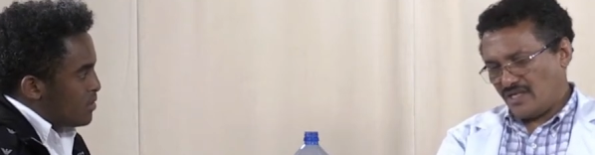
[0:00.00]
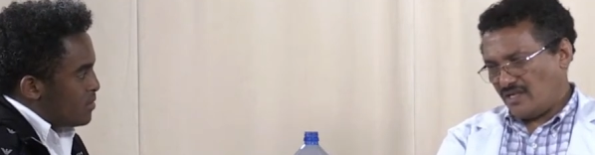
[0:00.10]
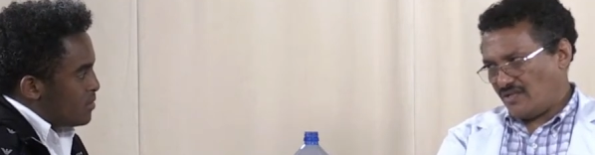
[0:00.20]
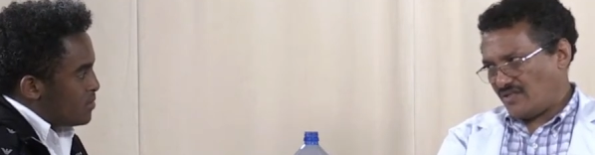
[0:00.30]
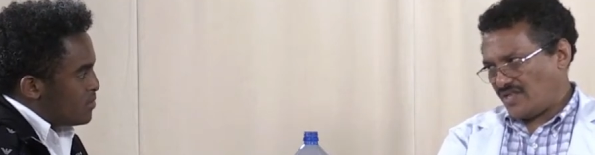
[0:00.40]
Speaker 1: It
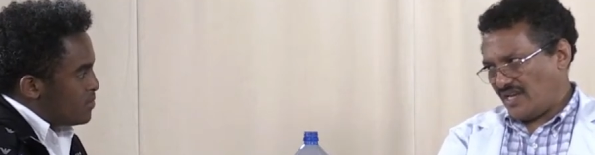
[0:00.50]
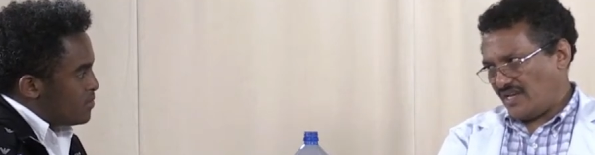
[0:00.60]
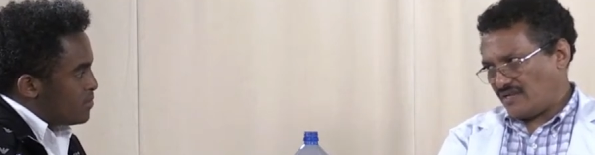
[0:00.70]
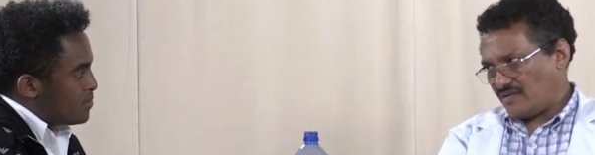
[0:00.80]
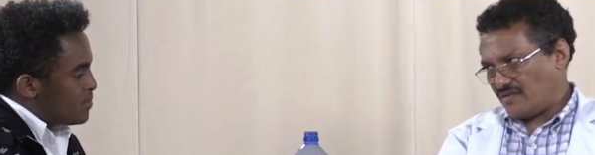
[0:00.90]
is
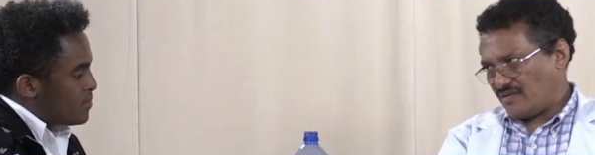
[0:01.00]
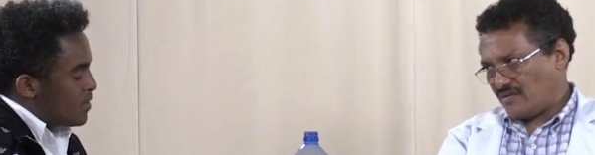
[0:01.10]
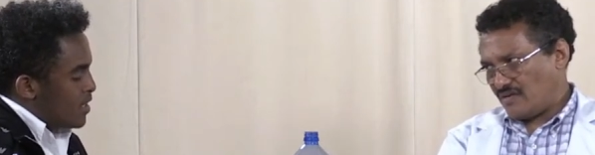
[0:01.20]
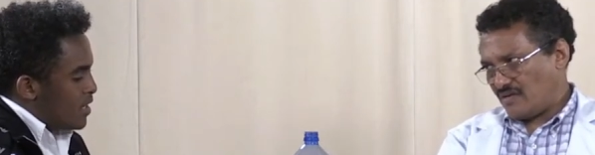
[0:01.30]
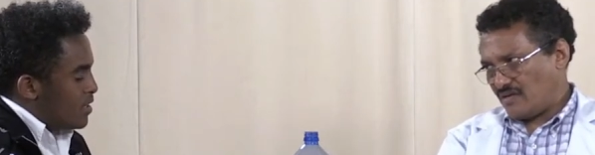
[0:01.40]
sealed.
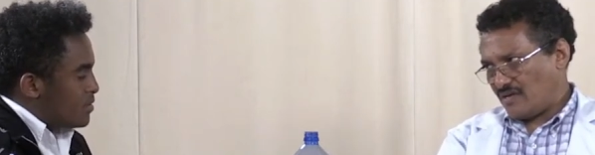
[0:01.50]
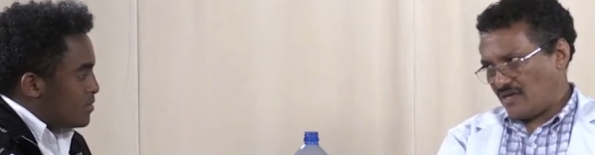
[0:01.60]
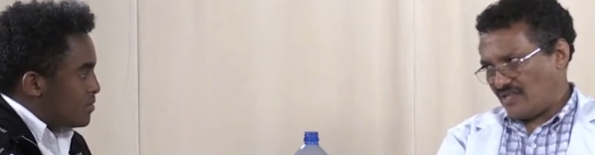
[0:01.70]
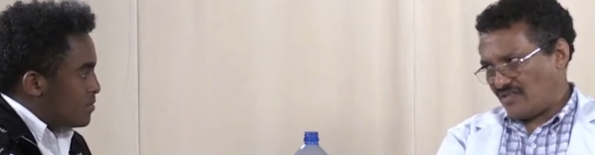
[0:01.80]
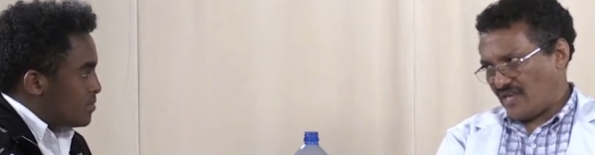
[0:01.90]
Yeah.
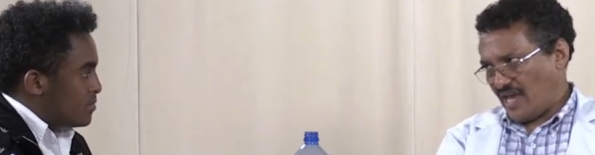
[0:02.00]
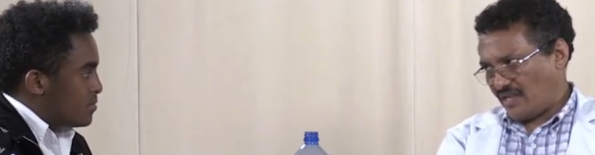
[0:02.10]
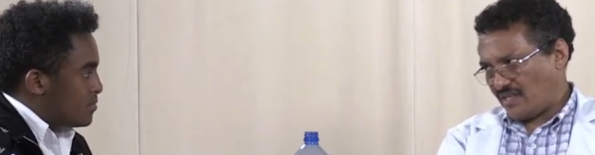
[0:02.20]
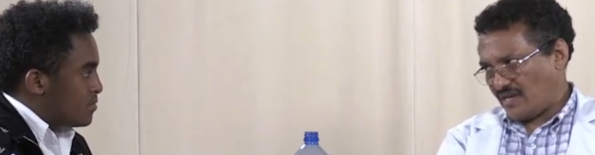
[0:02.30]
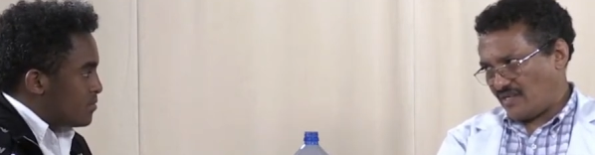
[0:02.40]
It's
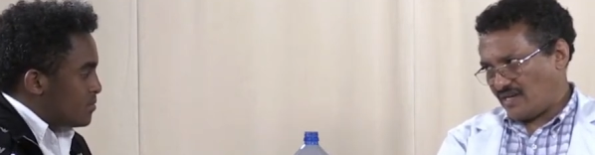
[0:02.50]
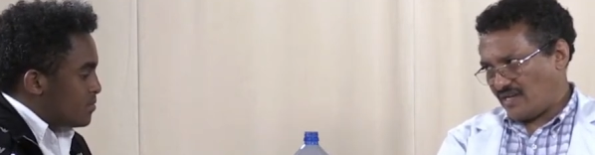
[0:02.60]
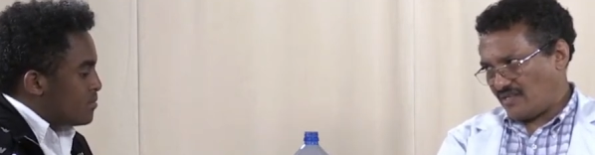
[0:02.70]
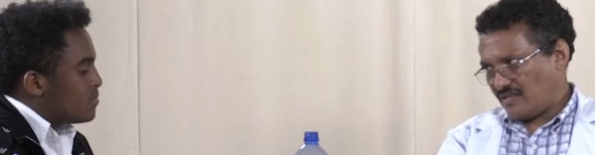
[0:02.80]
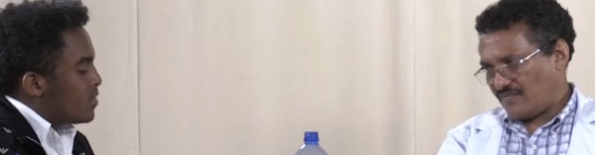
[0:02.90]
airtight,
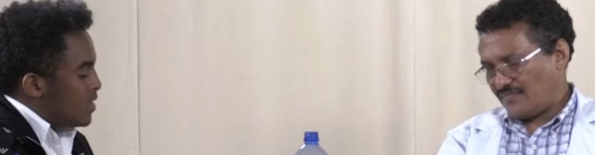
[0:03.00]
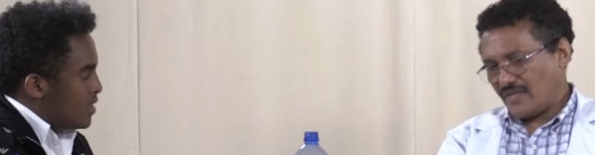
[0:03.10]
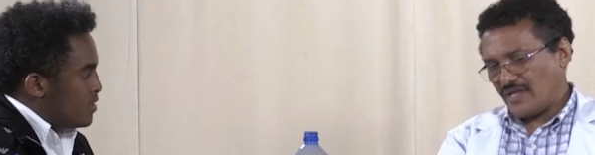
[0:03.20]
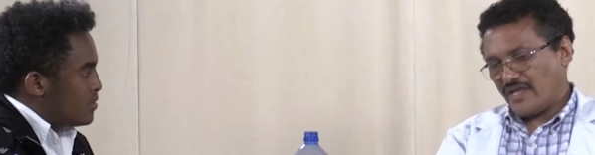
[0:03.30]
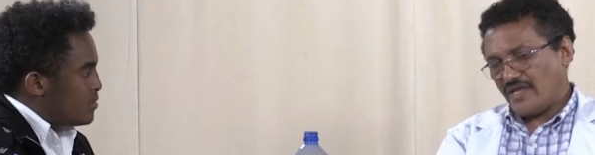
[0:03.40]
right?
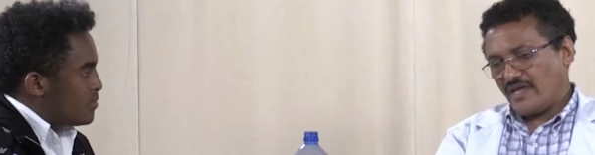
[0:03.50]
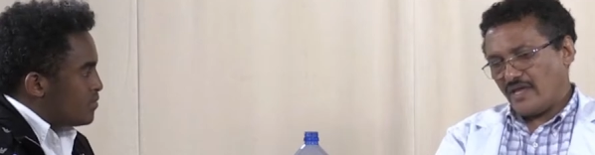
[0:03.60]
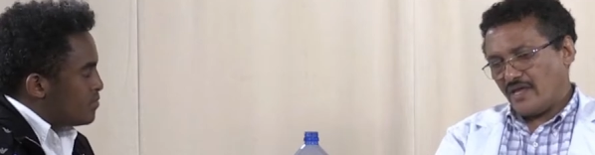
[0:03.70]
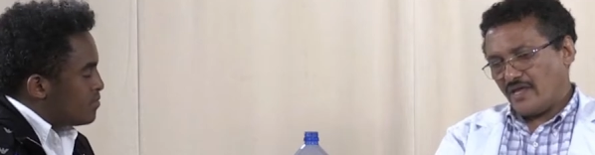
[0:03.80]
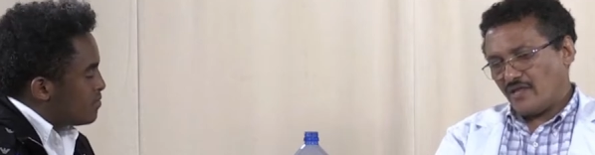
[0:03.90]
Yeah.
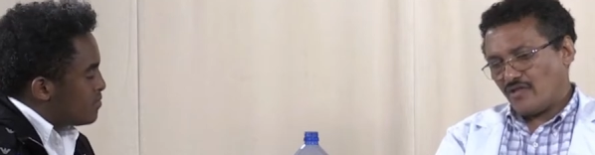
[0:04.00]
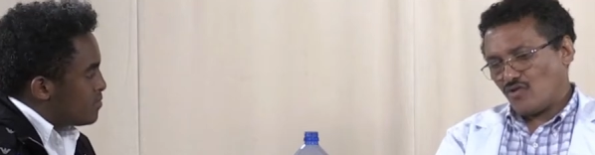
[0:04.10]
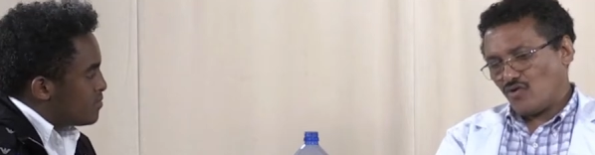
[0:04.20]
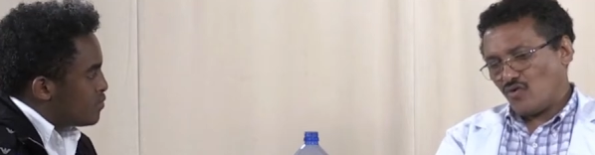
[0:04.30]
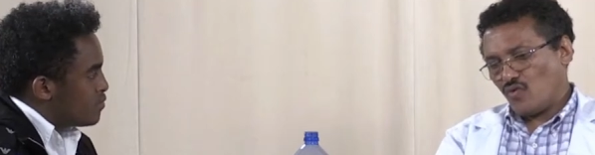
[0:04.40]

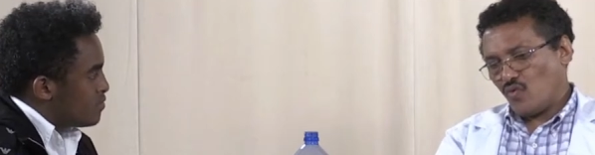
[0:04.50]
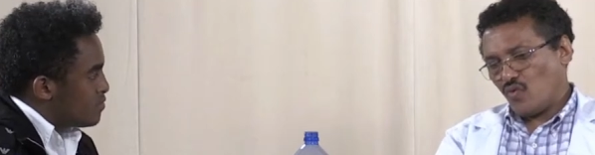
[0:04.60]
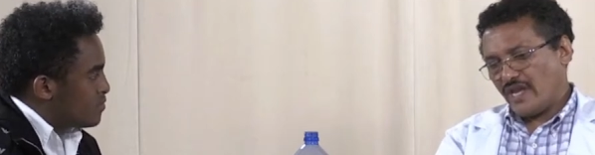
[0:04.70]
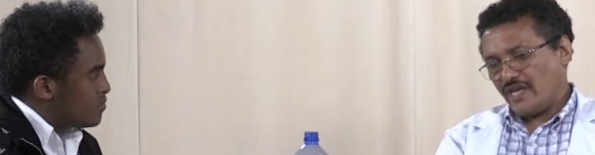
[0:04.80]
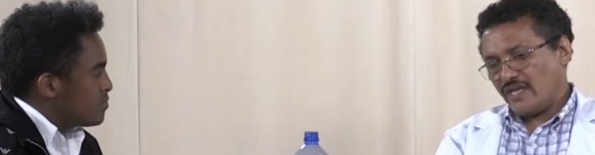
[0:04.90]
So
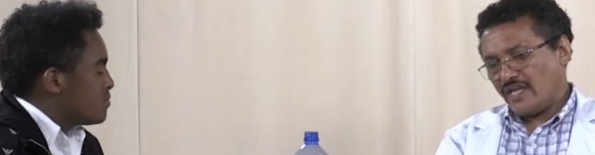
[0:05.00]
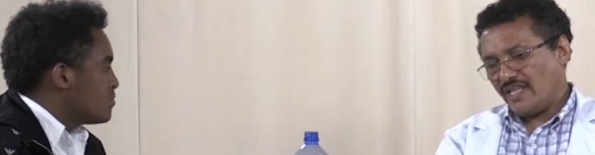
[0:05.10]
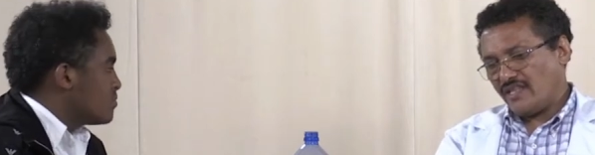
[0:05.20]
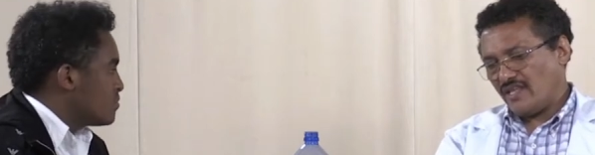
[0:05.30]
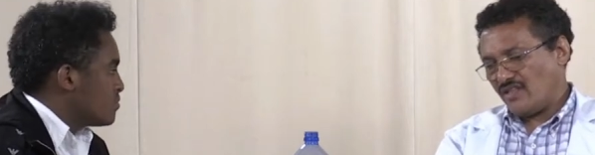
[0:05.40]
when
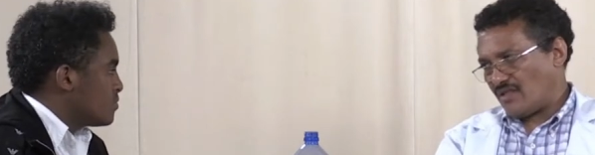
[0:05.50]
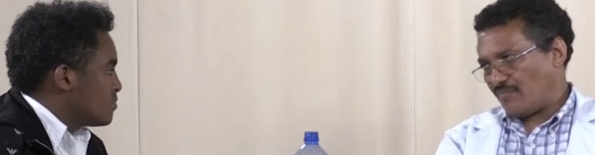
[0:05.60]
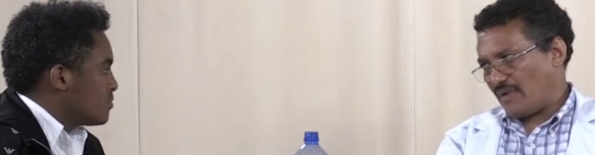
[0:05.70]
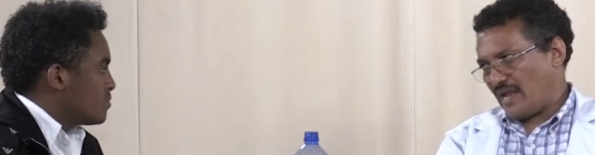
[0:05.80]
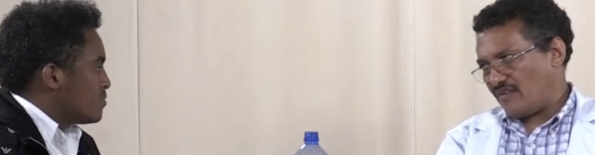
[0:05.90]
heat is
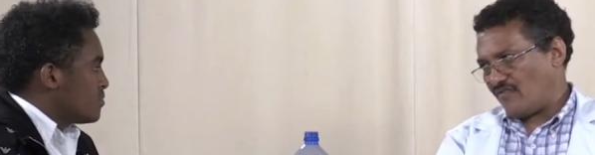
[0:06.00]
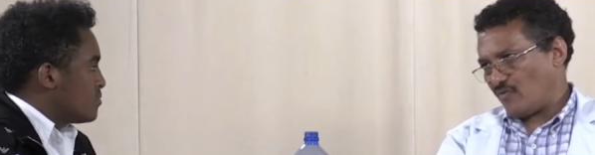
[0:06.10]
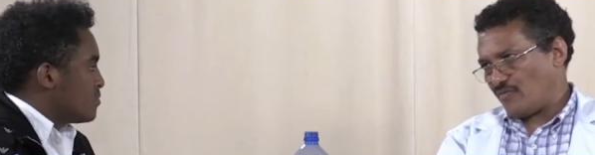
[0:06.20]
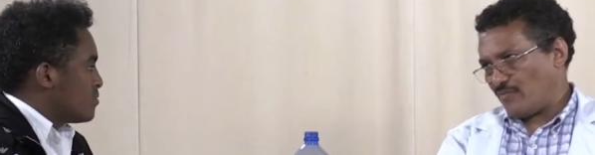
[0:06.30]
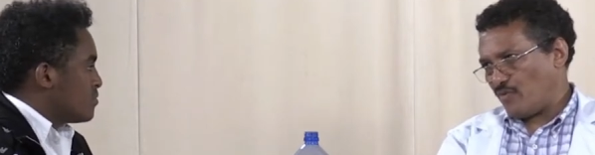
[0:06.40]
supplied
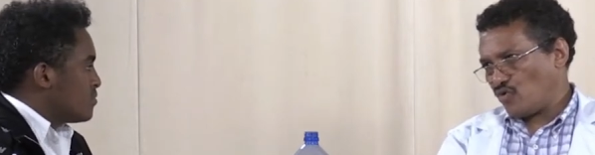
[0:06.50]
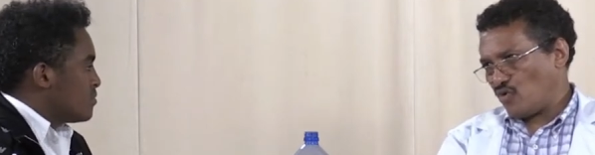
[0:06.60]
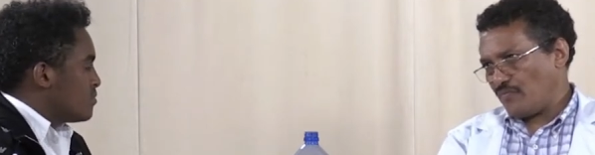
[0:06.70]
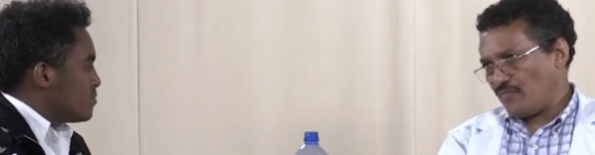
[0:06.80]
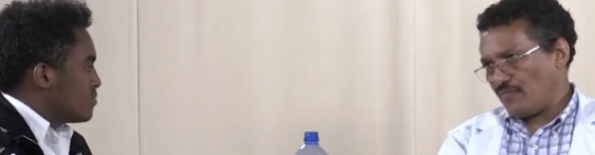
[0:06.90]
from the
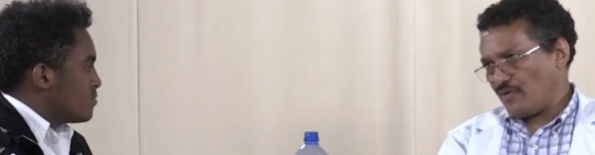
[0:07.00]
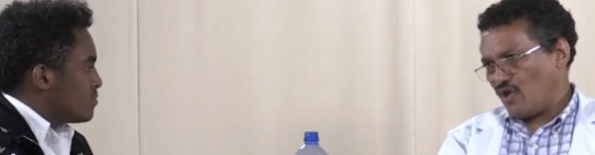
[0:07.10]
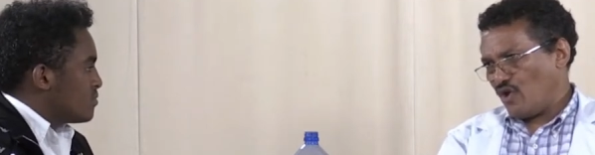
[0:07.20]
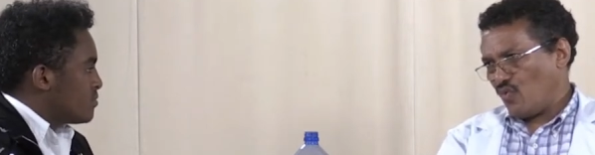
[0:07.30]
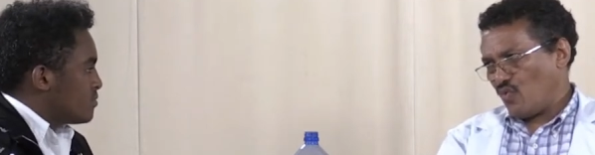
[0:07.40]
bottom,
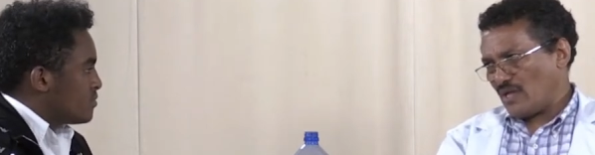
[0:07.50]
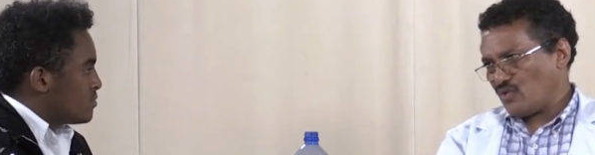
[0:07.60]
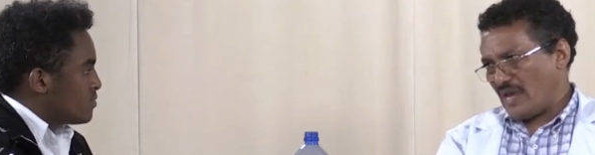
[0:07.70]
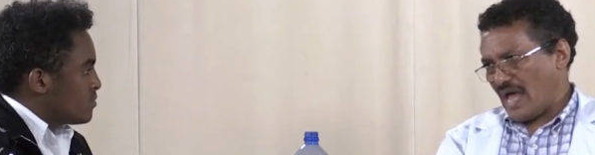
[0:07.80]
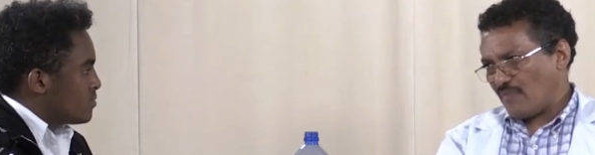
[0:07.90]
what will